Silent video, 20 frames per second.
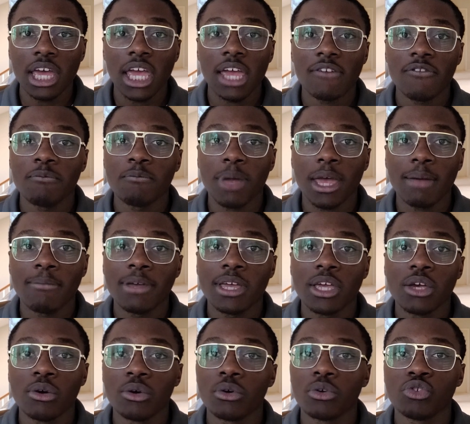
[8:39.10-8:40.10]
if maybe
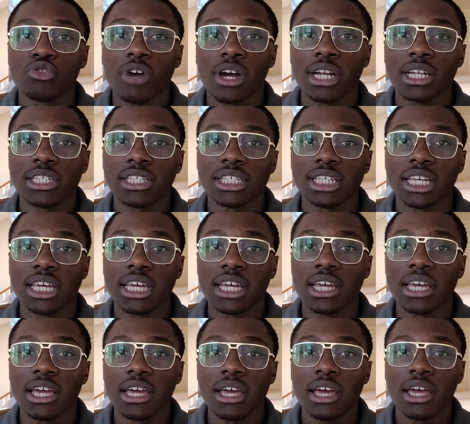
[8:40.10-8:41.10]
you're trying to
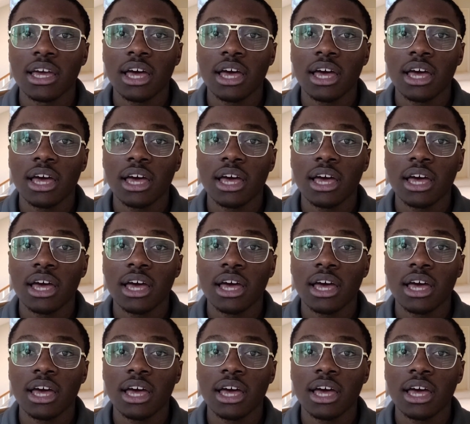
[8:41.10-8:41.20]
see